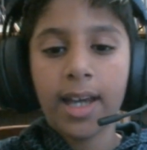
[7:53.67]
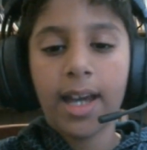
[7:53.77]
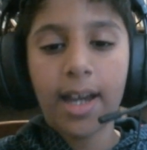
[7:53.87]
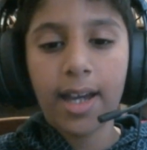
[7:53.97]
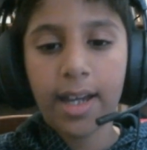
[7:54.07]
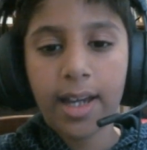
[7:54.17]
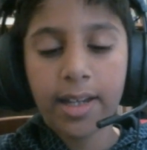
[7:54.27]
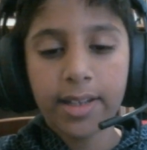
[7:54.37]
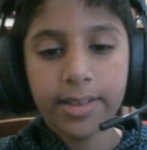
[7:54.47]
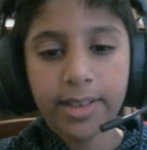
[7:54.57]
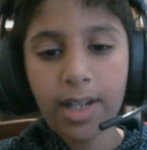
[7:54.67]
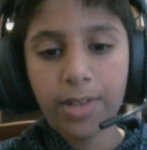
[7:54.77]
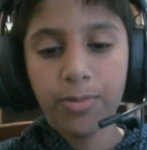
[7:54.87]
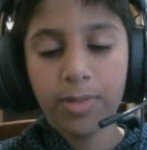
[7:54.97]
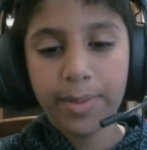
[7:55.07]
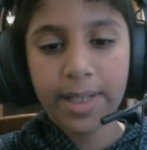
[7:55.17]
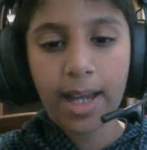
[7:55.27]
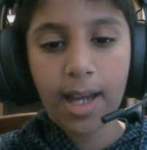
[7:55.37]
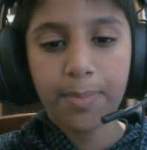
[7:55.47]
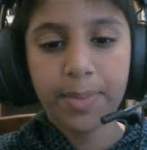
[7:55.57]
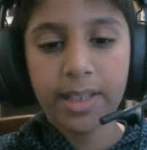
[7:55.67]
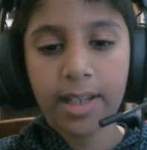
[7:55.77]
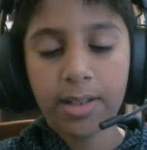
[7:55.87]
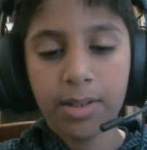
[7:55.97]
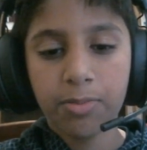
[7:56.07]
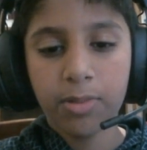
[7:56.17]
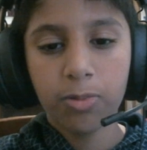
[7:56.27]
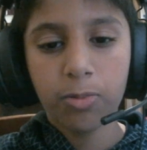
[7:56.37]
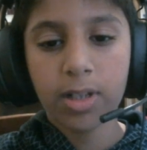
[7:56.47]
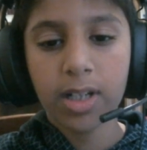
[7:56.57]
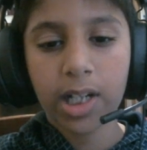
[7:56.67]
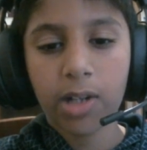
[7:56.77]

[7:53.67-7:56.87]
And yeah, you will be happy that it will work,